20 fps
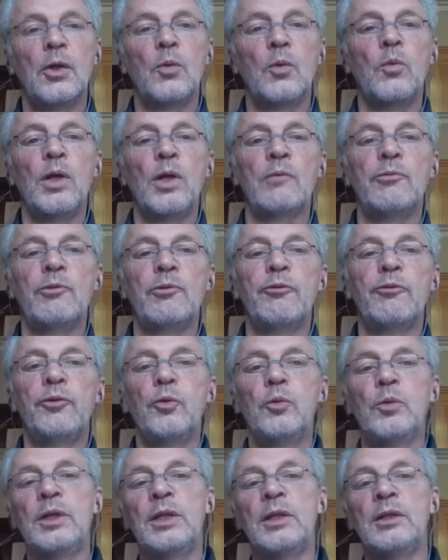We have a
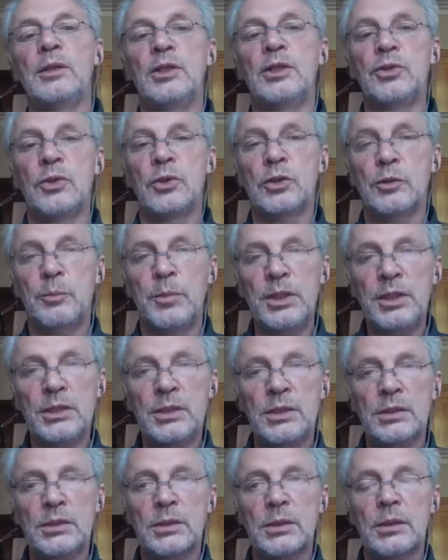few indigenous
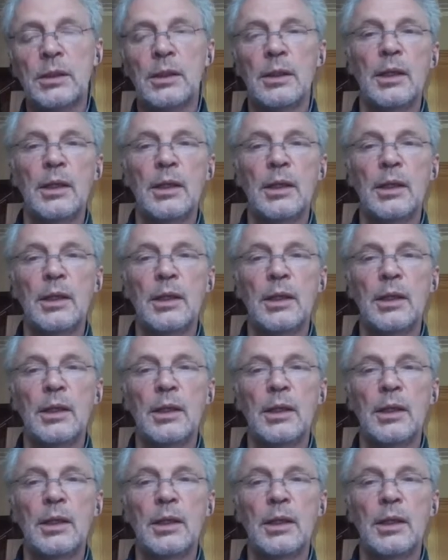pests.